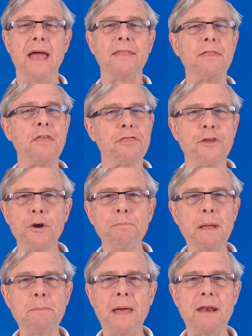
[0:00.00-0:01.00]
And then the third
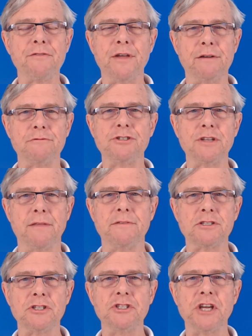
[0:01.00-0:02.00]
big benefit of
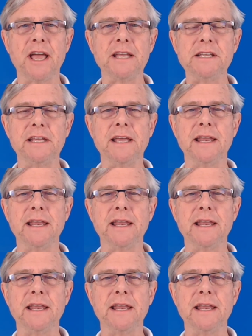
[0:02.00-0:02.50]
this JIT